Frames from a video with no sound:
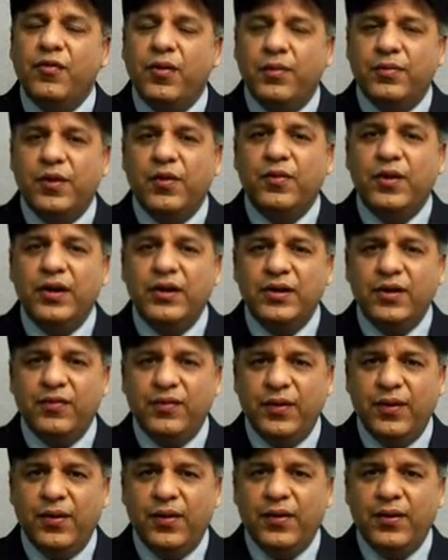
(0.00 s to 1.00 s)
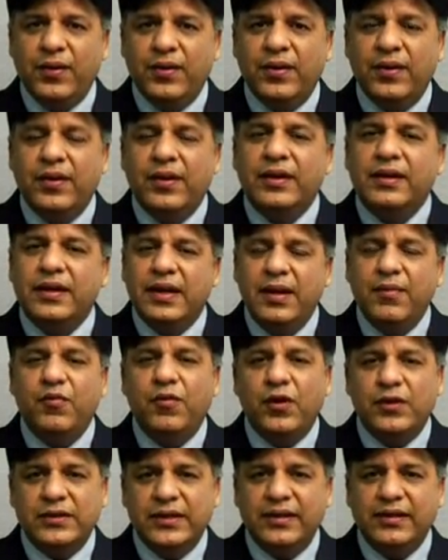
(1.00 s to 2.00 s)
from the world of law.
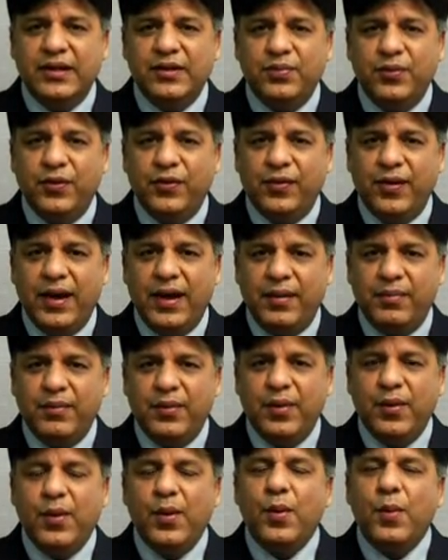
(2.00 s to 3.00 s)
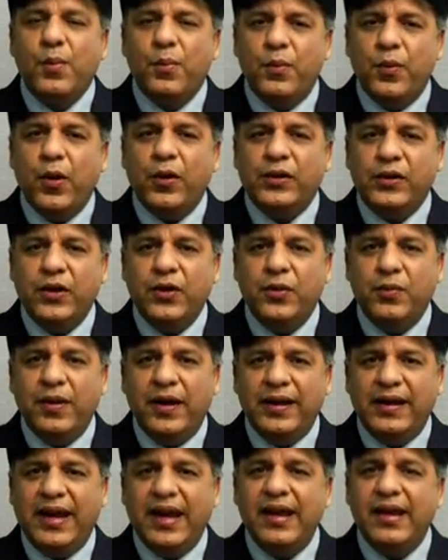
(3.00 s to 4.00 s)
Keep watching this program, brought to you
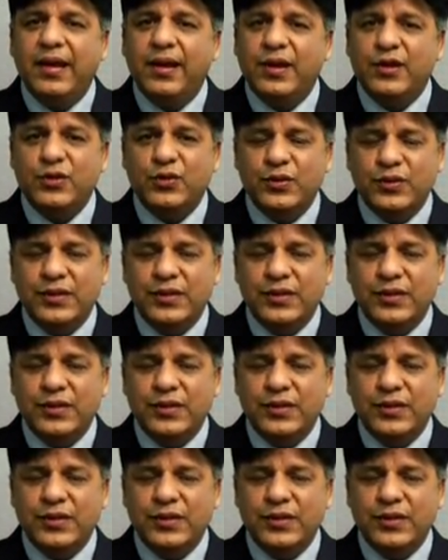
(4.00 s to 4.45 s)
by Gehi &